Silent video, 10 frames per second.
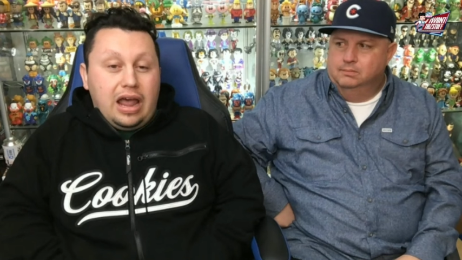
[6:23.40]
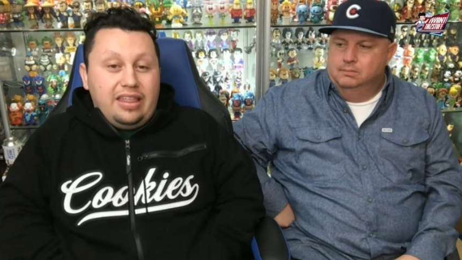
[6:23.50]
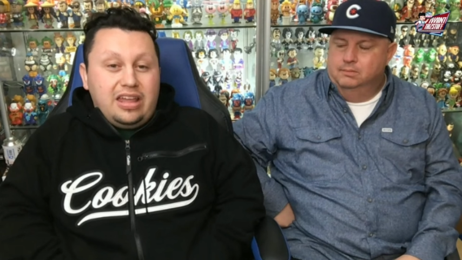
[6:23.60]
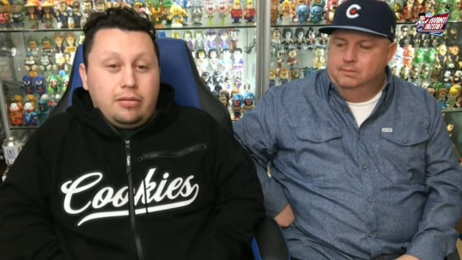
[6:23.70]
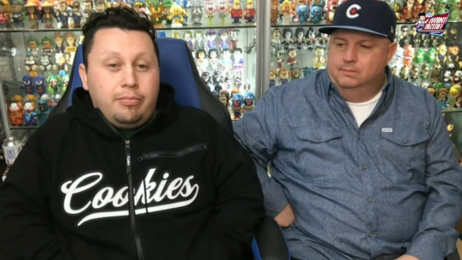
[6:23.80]
Speaker 1: I
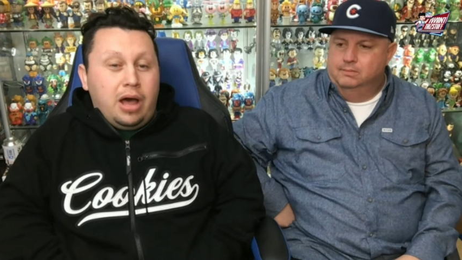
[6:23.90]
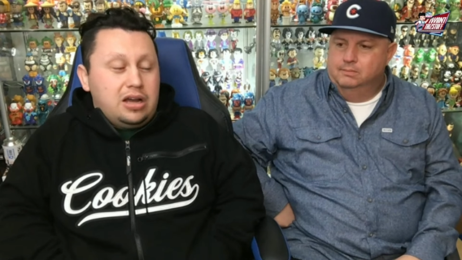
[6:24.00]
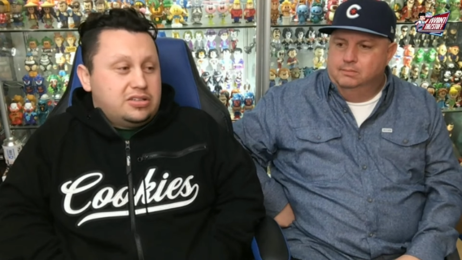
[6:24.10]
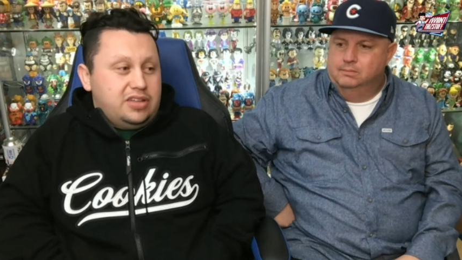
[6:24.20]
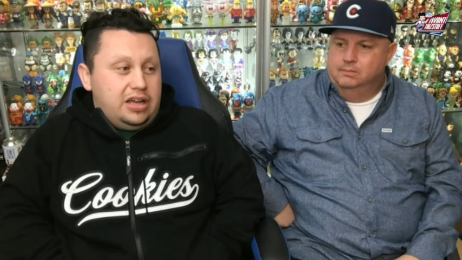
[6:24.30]
think
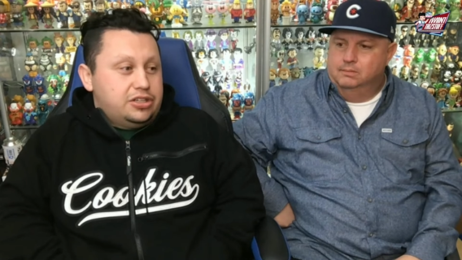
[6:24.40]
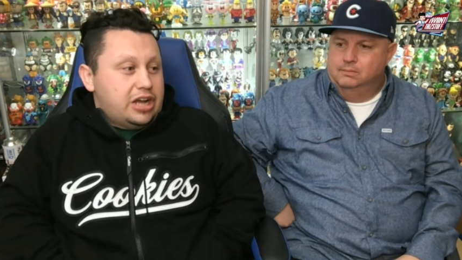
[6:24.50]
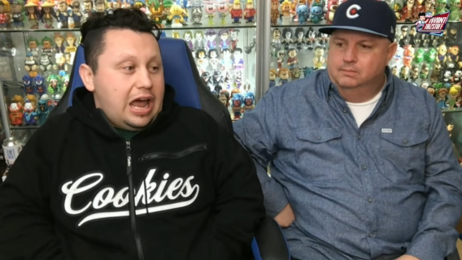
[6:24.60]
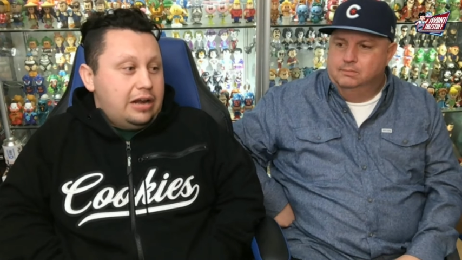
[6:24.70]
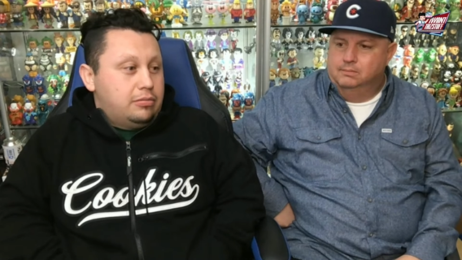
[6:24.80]
Box Lunch
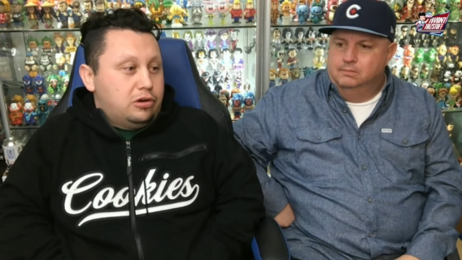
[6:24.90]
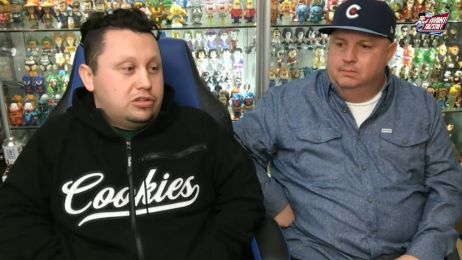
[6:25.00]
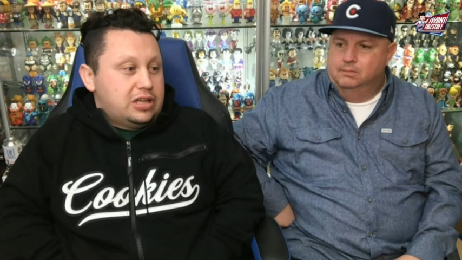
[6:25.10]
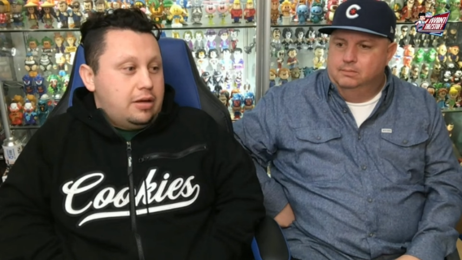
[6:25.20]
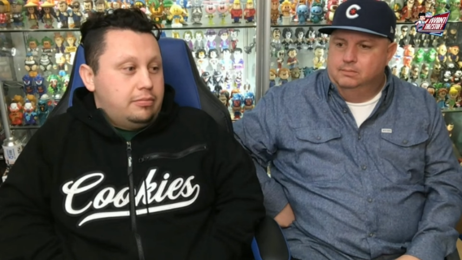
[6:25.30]
had them or
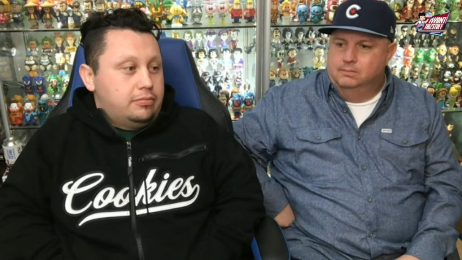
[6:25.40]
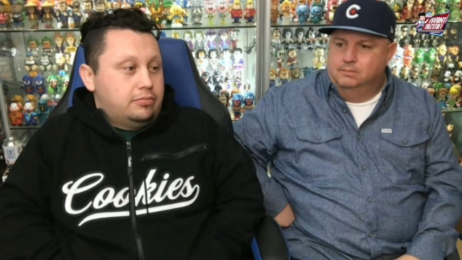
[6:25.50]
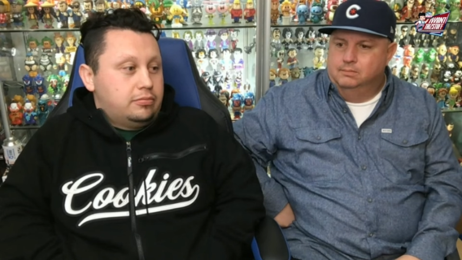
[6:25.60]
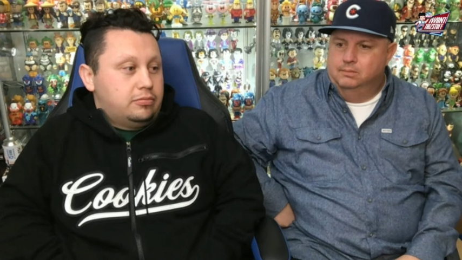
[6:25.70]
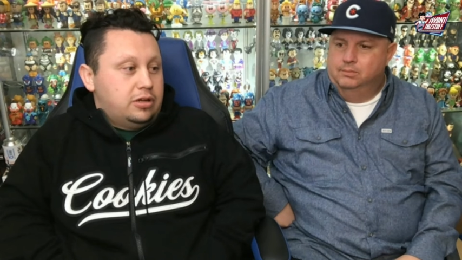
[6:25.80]
something.
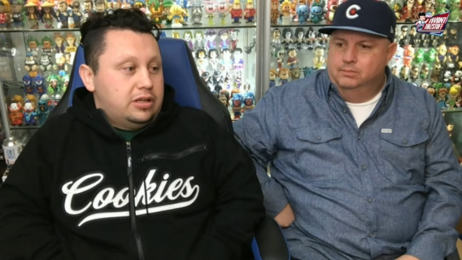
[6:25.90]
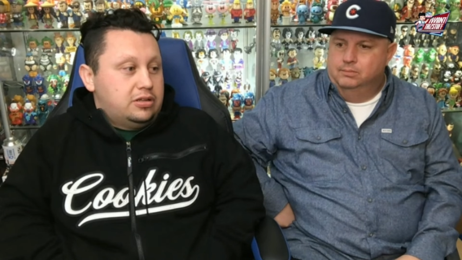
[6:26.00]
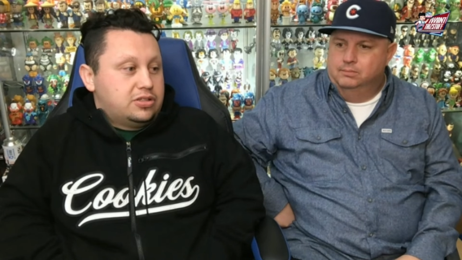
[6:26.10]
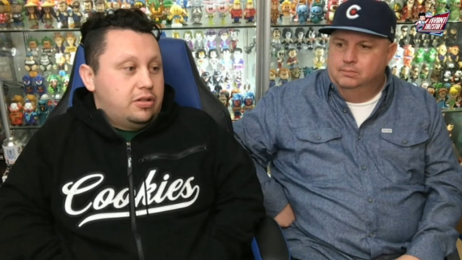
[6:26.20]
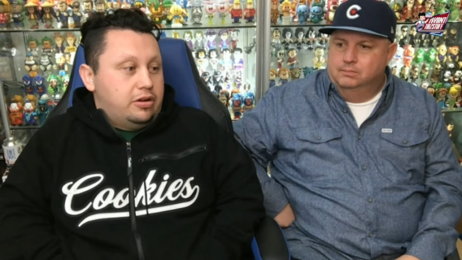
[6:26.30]

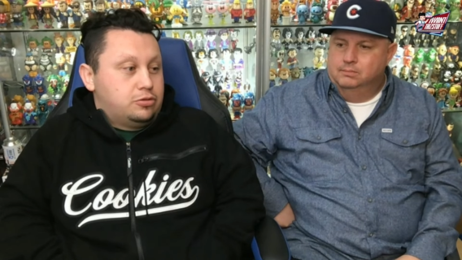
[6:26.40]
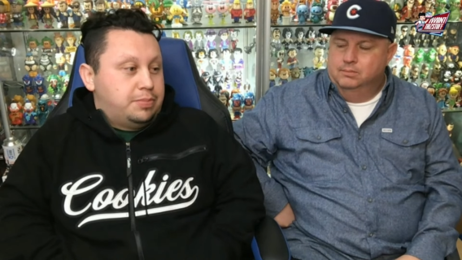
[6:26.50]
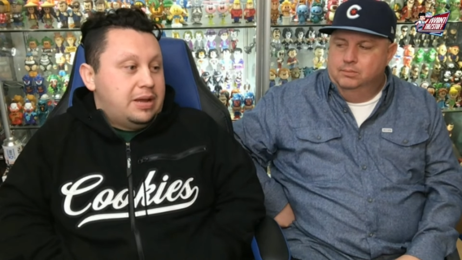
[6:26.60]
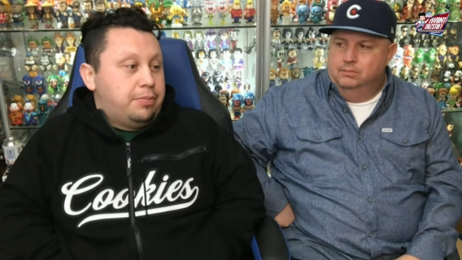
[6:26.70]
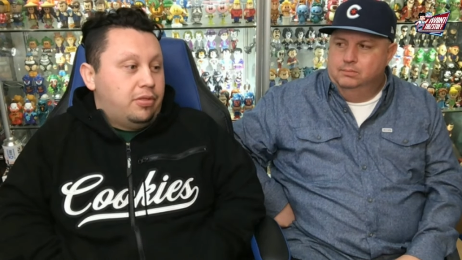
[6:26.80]
So there's
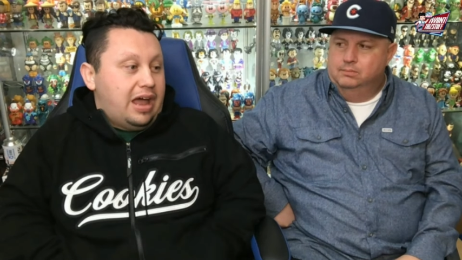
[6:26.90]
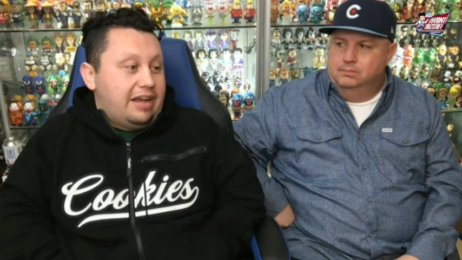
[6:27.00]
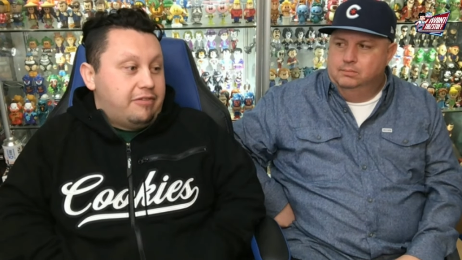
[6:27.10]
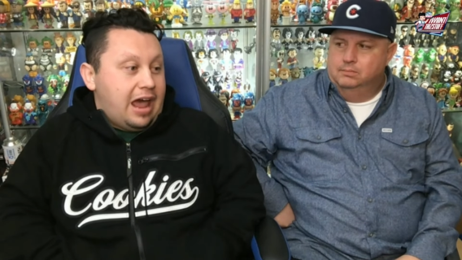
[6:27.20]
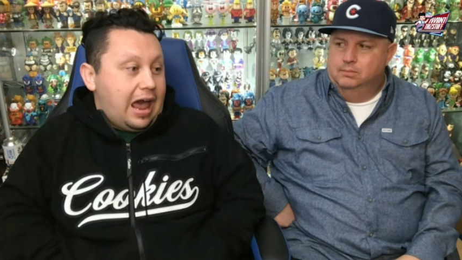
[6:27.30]
people that
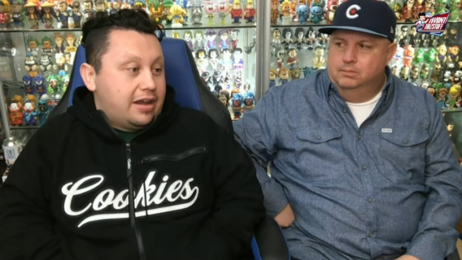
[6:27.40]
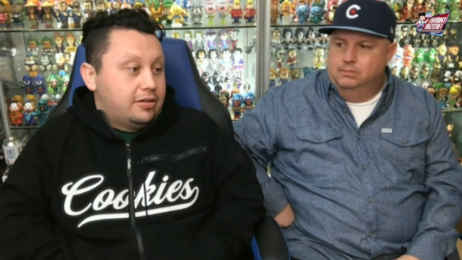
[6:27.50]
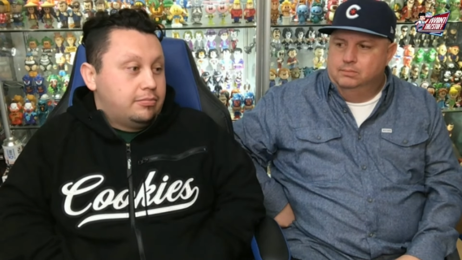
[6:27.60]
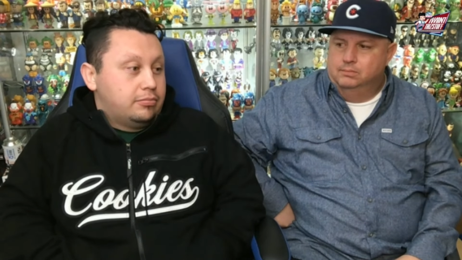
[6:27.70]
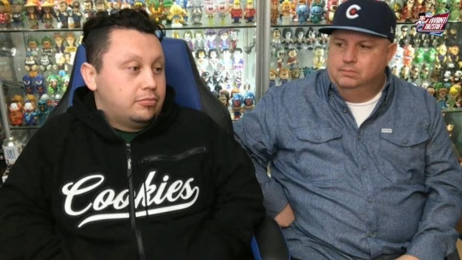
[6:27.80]
have had
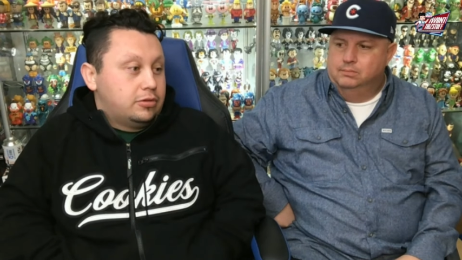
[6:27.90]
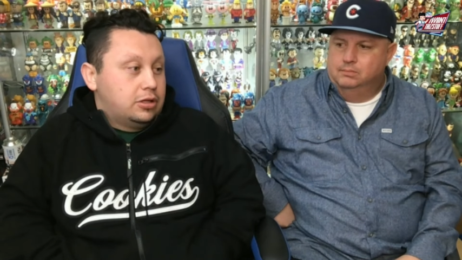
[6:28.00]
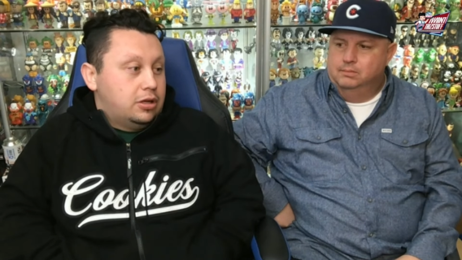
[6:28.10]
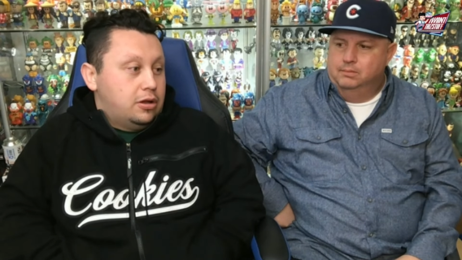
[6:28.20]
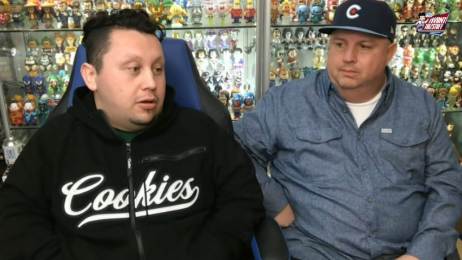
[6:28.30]
them,
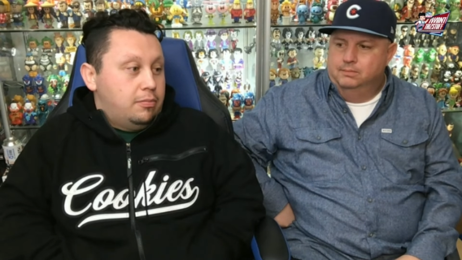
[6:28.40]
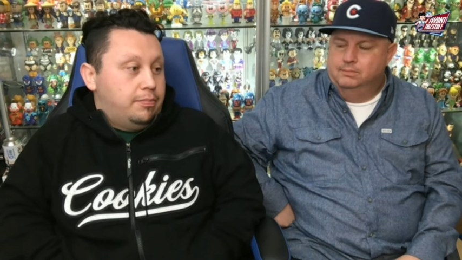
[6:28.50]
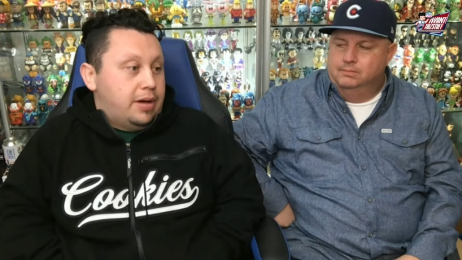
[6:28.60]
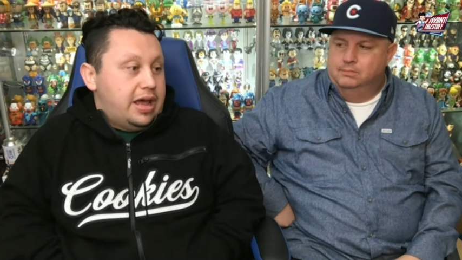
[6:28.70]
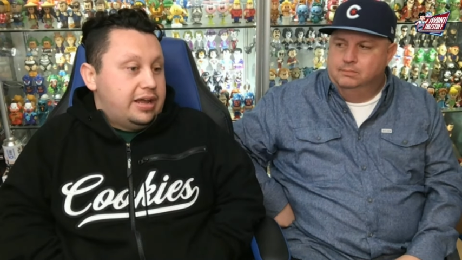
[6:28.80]

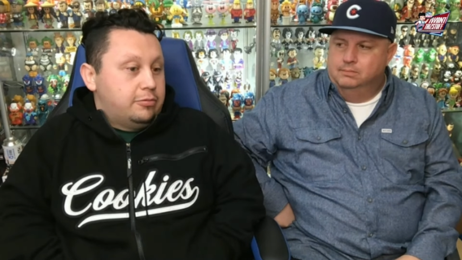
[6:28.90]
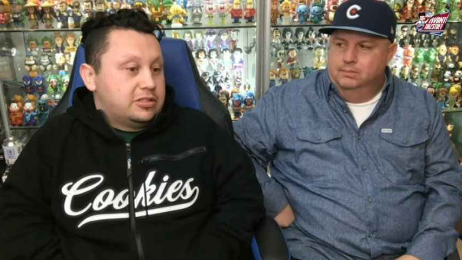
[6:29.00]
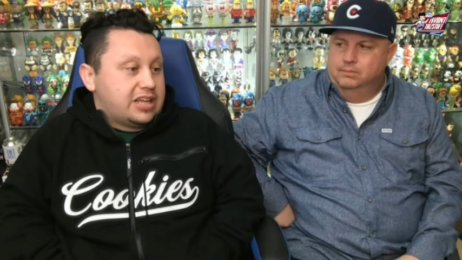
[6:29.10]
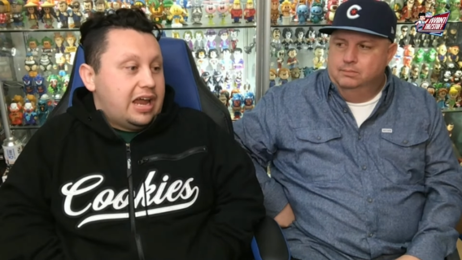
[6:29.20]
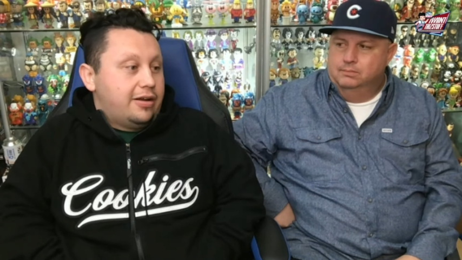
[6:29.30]
but it
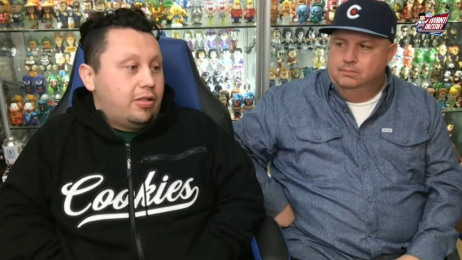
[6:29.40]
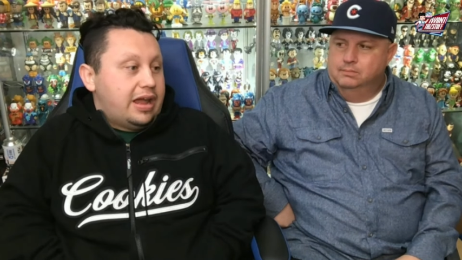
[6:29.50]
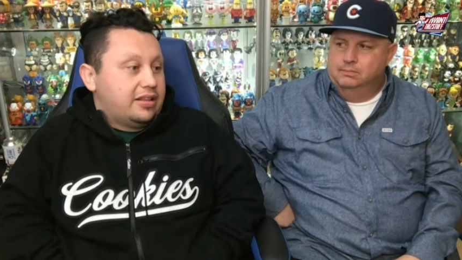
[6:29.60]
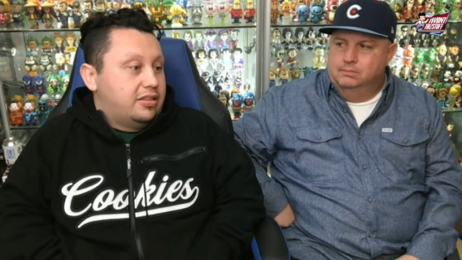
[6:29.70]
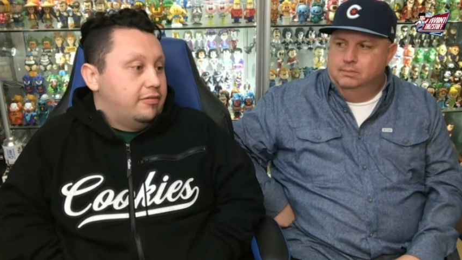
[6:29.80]
was kind of
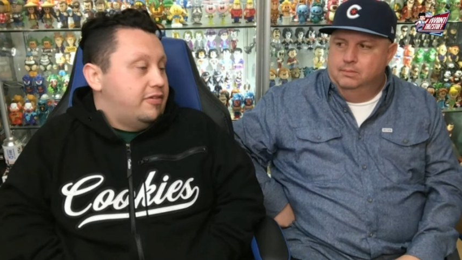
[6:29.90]
like the